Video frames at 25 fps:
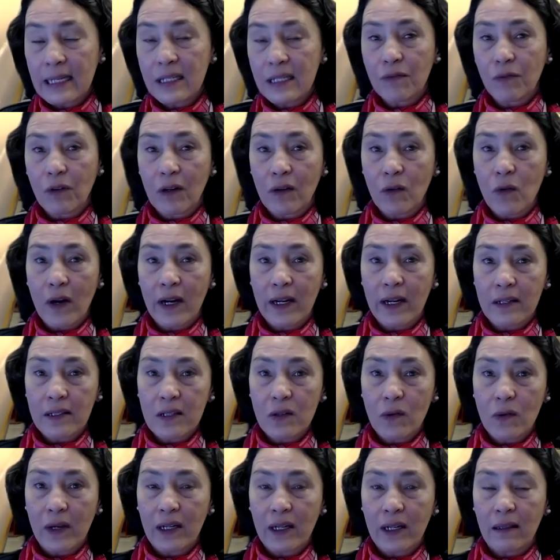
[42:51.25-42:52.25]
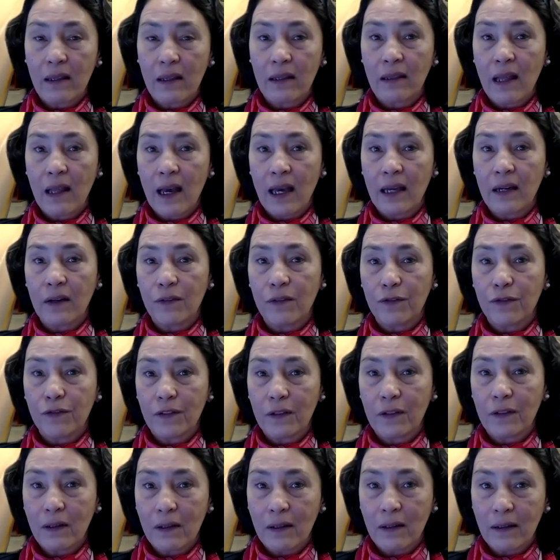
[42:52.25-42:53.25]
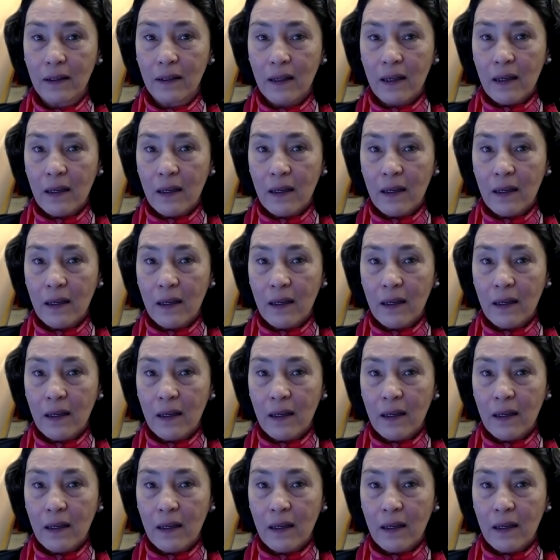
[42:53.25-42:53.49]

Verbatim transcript: It requires quite a lot of uh,